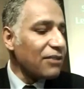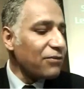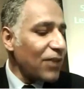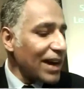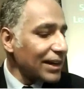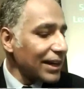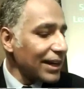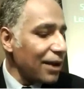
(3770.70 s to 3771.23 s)
And
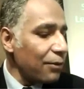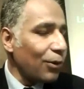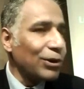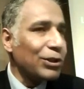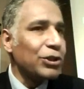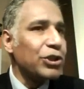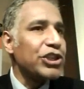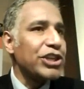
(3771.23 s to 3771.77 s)
finally, I
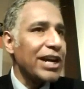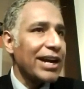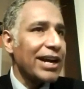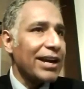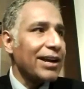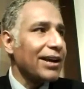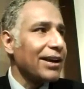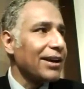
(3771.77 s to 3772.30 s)
want to
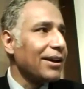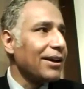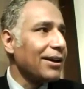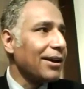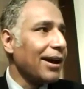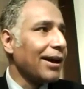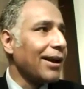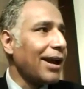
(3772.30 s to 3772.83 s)
share,
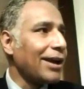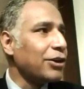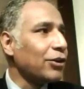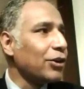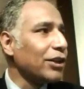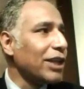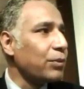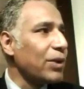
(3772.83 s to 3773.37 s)
and I
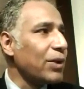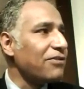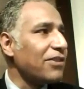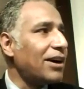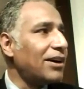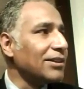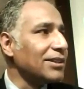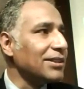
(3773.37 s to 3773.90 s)
don't know that we
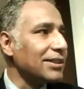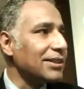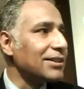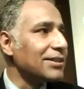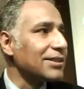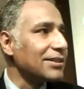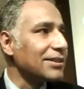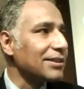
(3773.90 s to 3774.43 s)
have
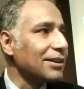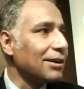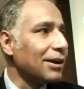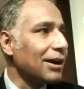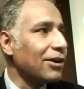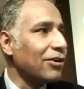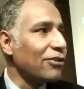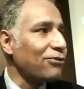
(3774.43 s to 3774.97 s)
answers,
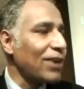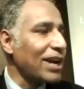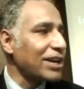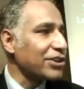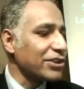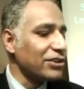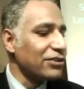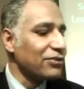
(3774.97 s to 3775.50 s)
a
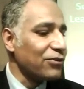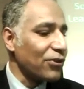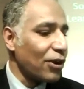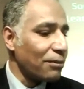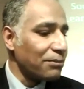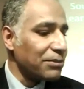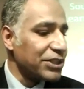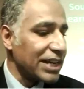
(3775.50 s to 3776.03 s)
reflection
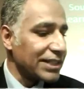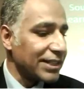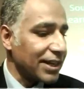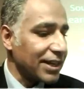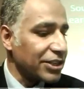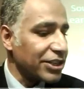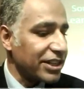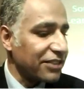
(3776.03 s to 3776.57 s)
from
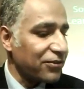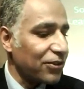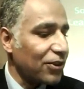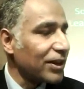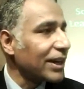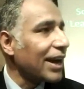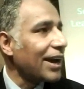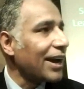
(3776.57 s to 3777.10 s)
Jessica
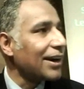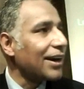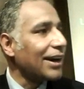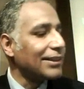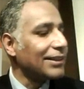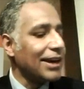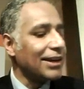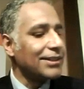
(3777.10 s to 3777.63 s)
Chittapong
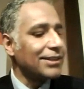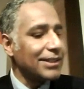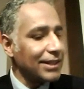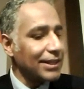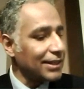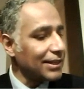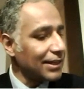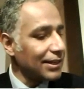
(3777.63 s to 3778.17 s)
at the
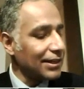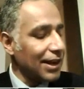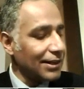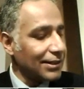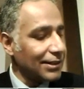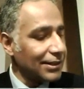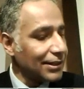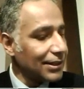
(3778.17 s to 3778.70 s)
LSE in
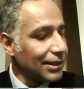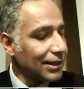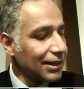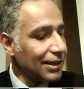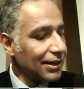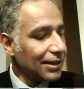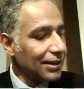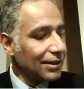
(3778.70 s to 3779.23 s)
London,
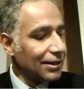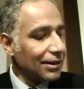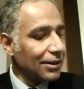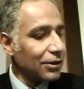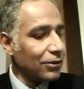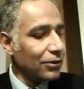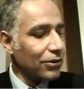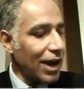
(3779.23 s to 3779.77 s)

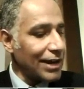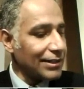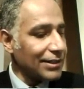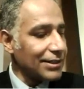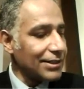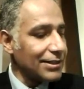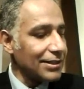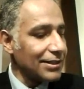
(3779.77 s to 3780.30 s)
who
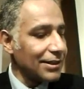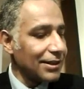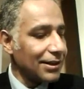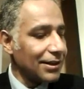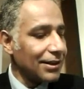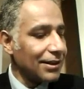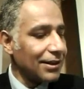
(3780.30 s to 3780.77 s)
writes,